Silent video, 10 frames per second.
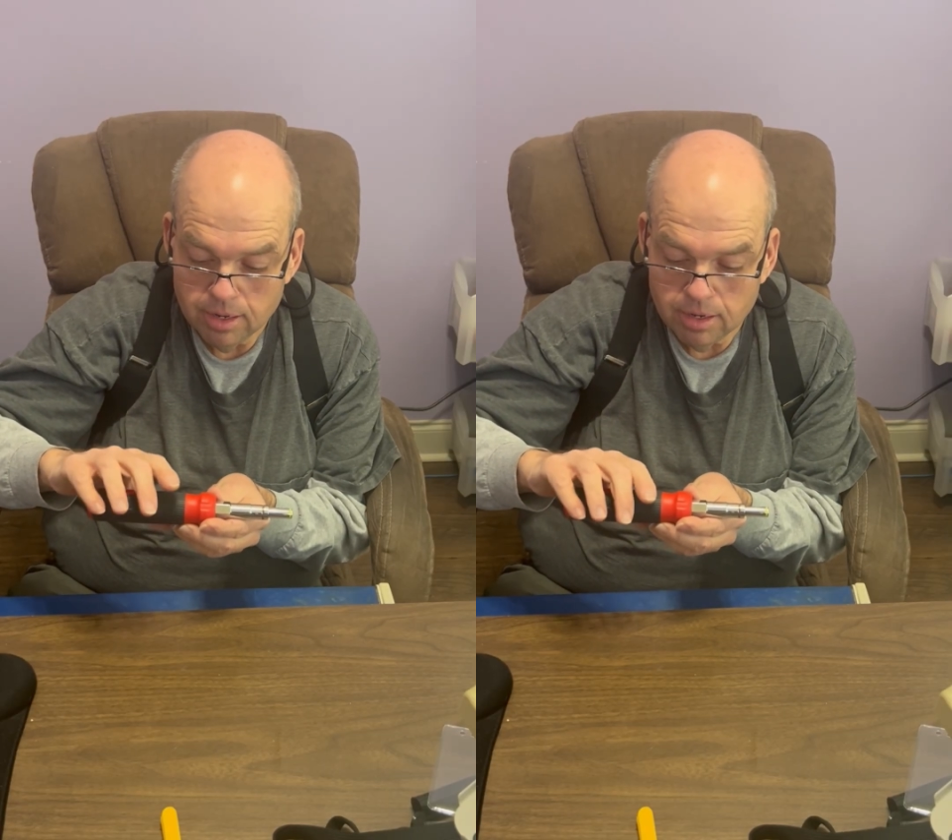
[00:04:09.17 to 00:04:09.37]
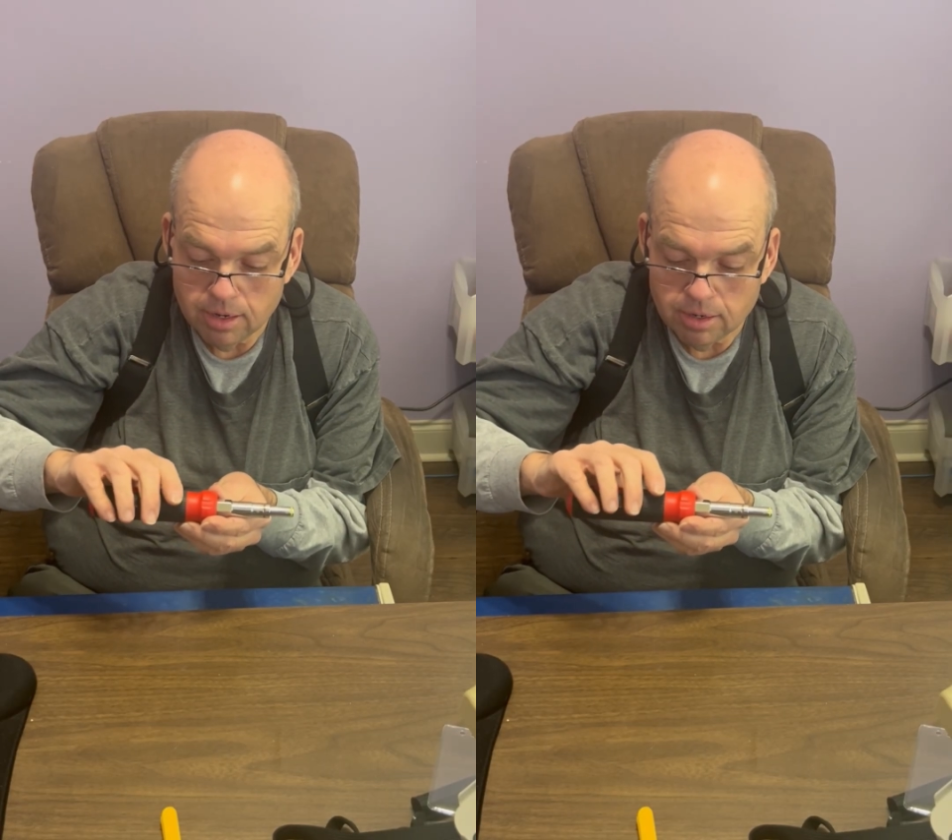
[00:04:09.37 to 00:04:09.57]

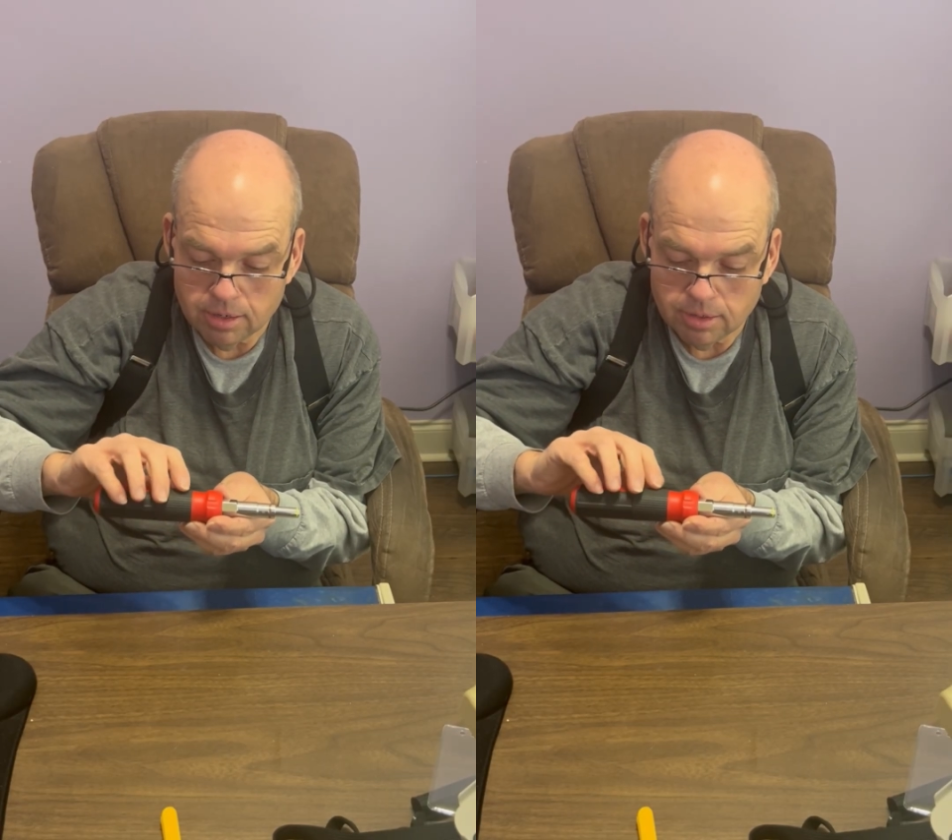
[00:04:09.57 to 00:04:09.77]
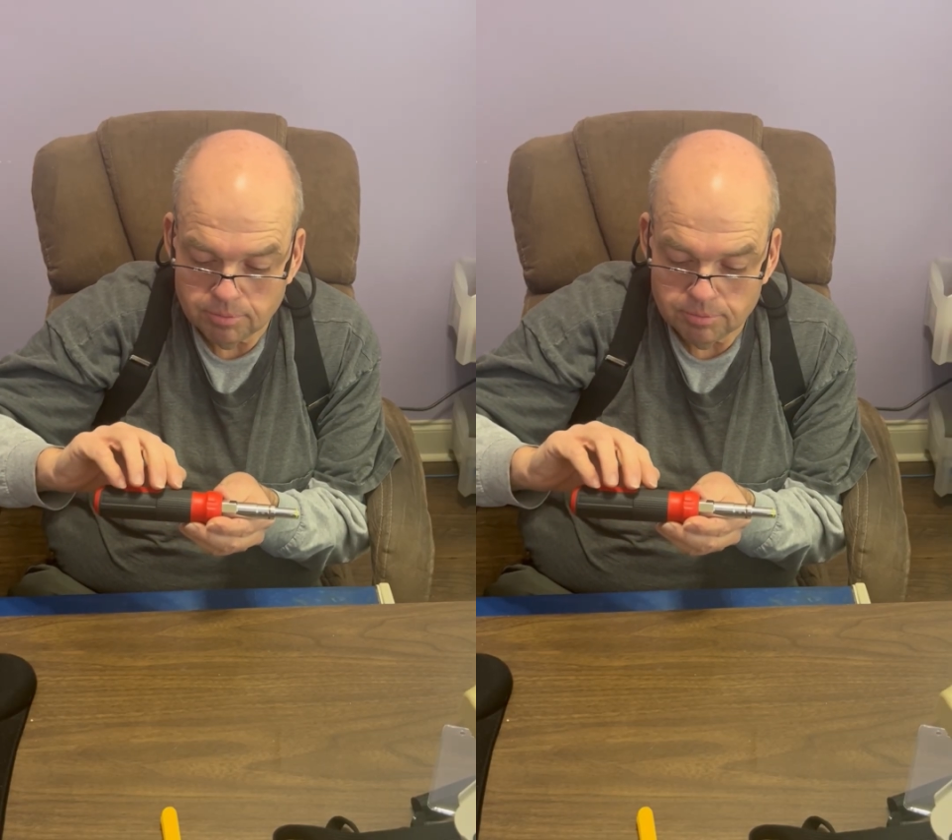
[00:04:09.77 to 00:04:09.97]

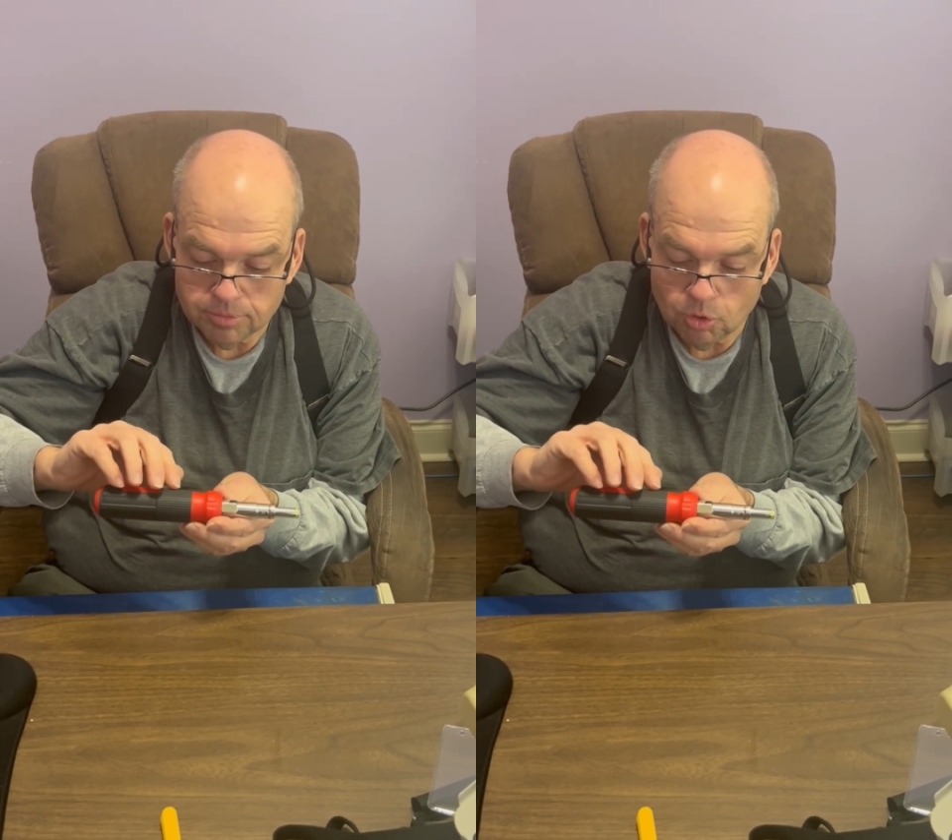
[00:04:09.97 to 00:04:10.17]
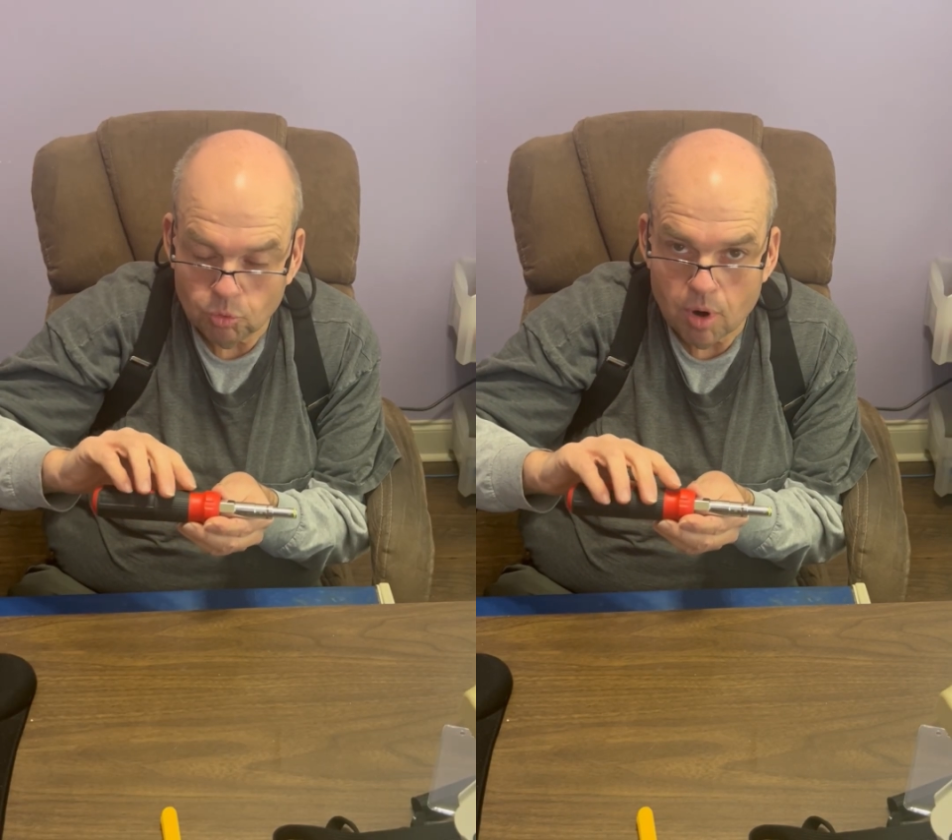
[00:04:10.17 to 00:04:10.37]
the
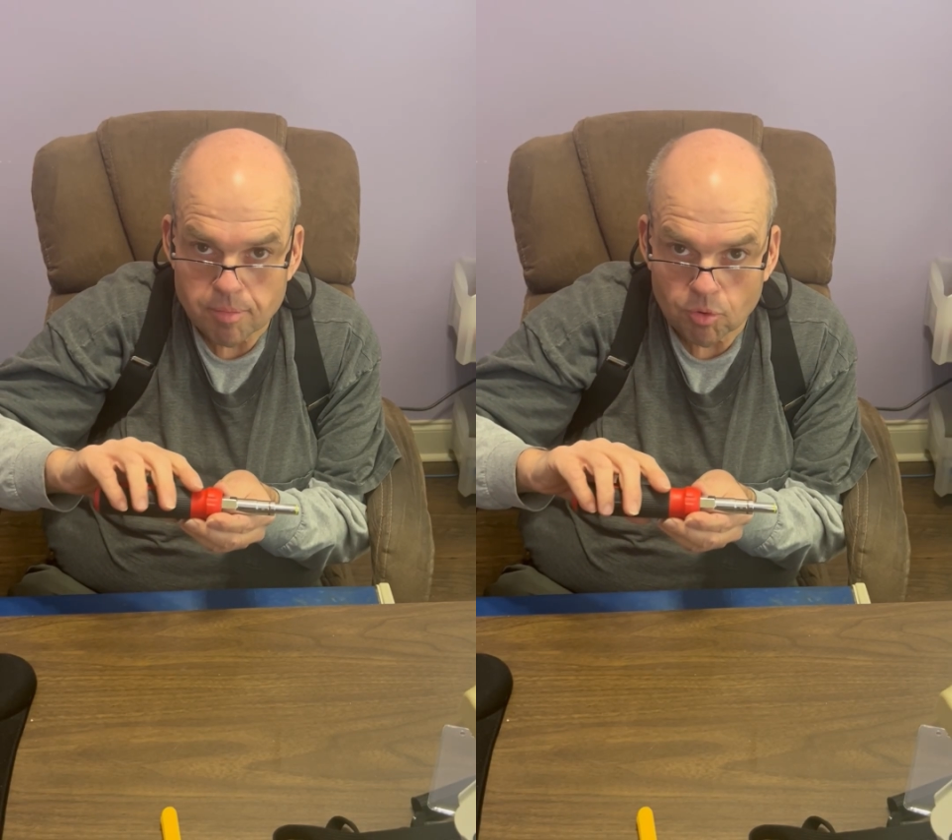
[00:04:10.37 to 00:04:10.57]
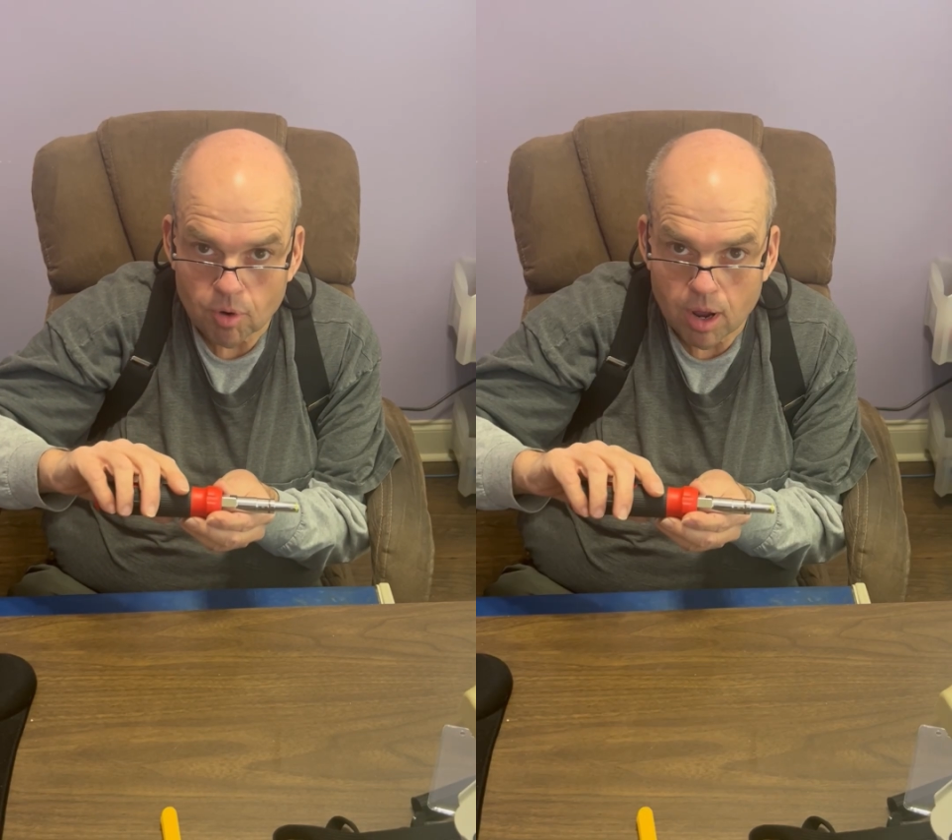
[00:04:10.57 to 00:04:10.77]

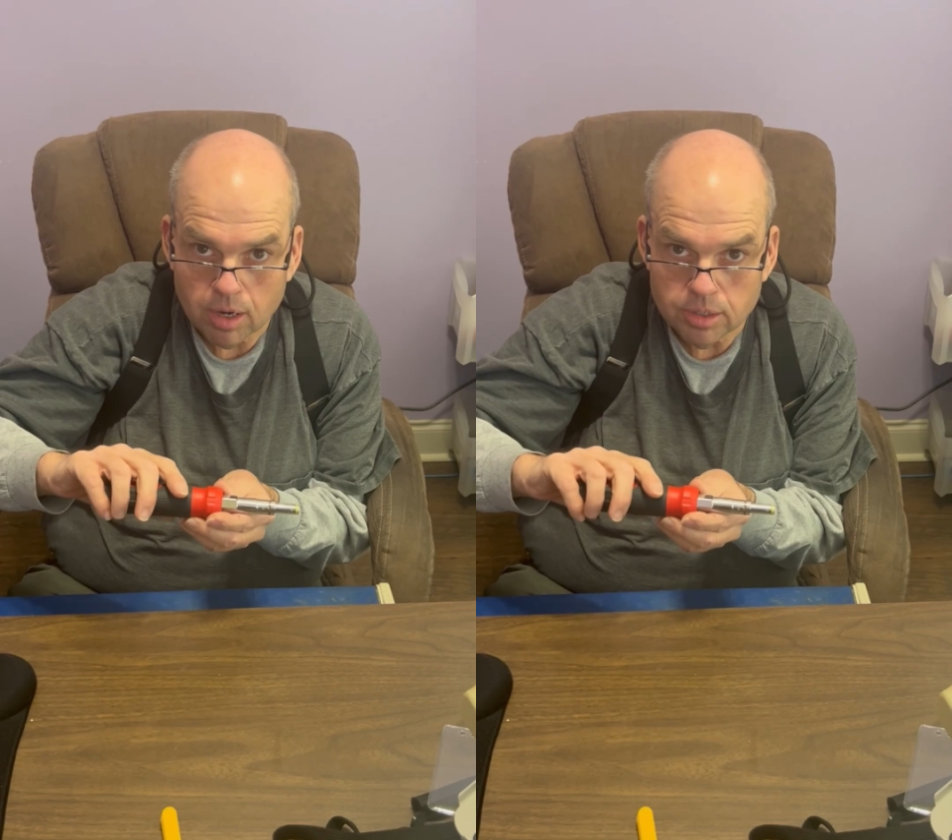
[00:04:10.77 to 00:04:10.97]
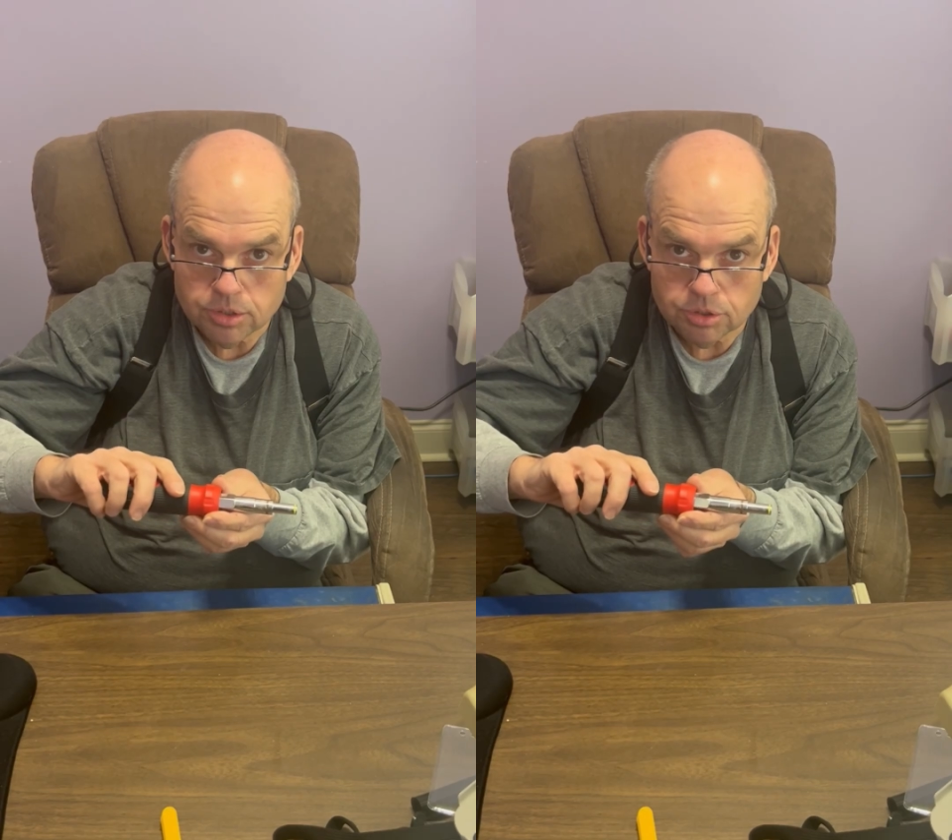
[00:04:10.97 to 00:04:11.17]

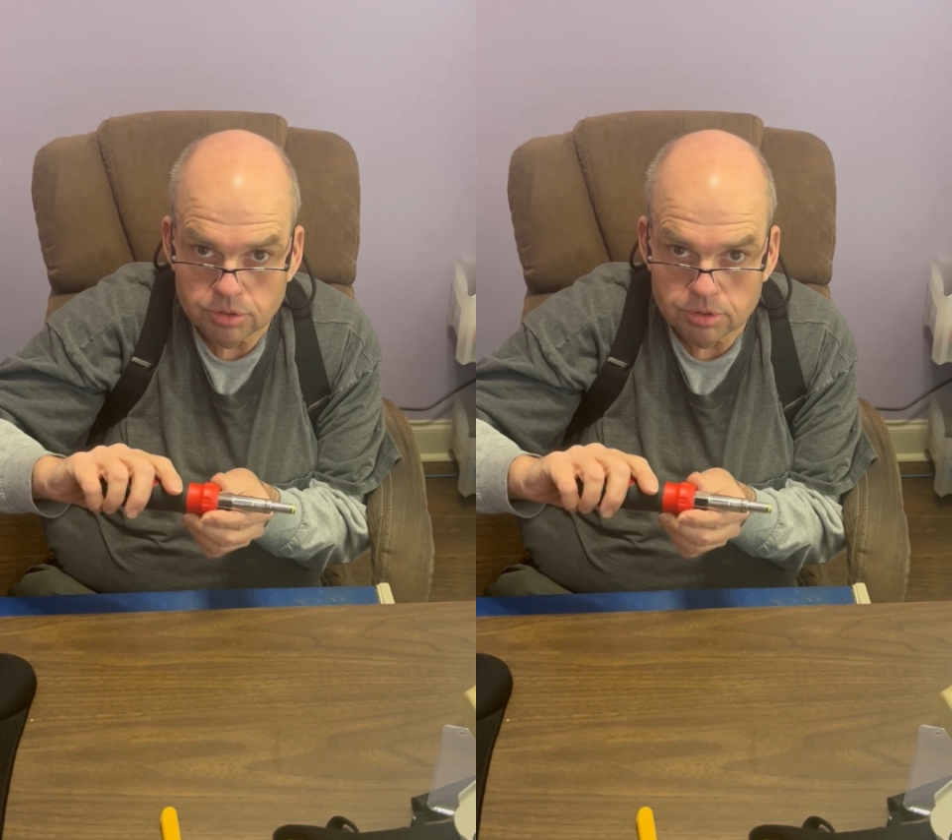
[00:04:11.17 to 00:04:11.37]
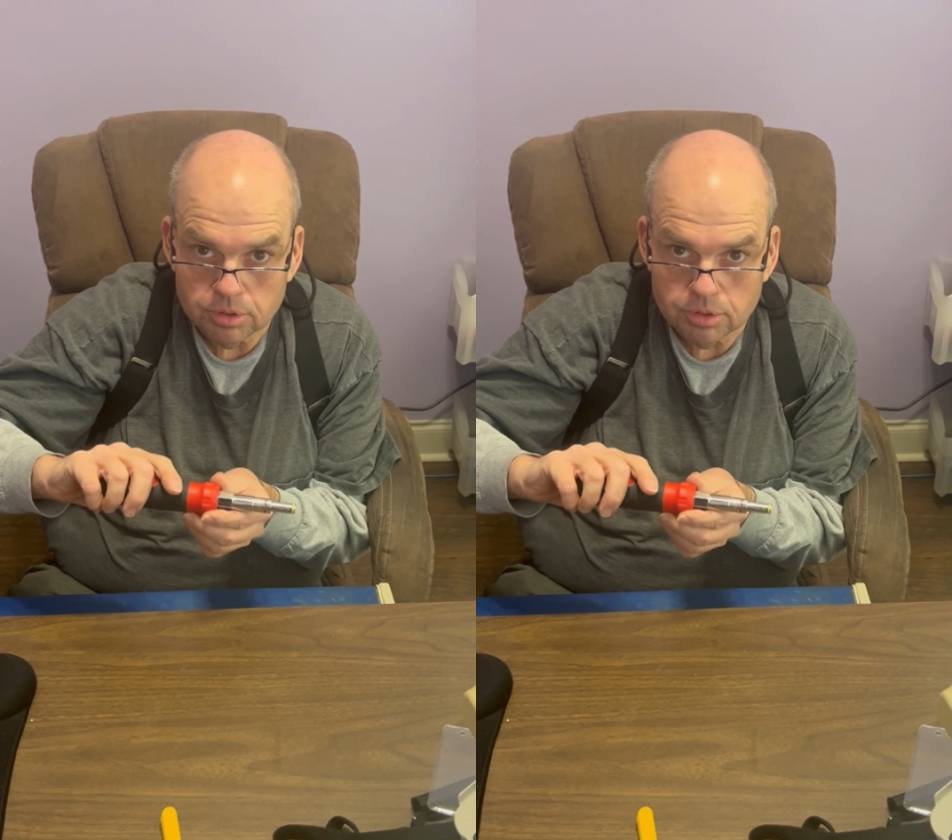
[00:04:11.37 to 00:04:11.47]
rubberized